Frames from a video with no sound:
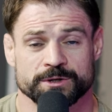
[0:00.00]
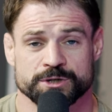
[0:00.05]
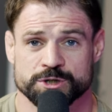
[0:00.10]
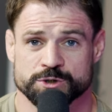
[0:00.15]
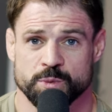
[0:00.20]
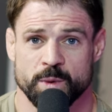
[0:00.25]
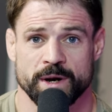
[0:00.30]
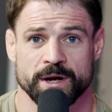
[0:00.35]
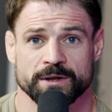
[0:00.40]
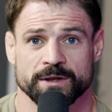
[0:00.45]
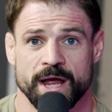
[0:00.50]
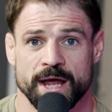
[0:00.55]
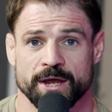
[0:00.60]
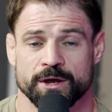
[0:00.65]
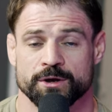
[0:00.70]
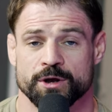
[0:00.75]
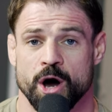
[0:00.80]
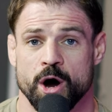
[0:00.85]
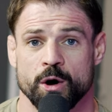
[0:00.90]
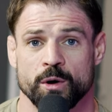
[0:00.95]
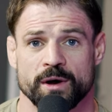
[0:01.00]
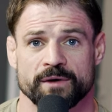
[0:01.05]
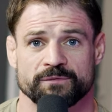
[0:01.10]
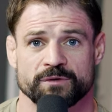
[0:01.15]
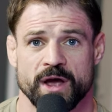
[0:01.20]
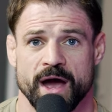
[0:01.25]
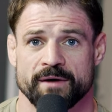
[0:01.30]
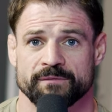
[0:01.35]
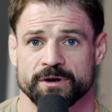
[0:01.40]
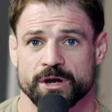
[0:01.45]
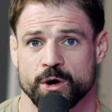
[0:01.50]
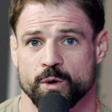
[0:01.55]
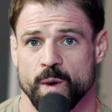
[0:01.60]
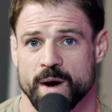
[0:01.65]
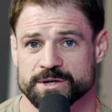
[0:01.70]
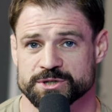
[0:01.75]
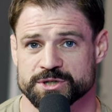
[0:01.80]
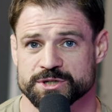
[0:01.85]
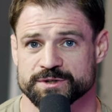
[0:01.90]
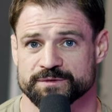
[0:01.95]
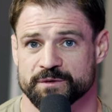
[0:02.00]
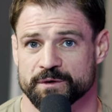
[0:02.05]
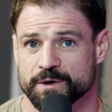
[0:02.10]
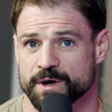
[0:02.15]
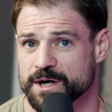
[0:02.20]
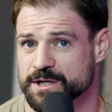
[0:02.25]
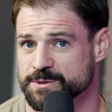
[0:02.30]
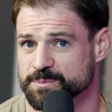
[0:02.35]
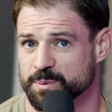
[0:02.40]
just want to let you know, if you have any questions for us,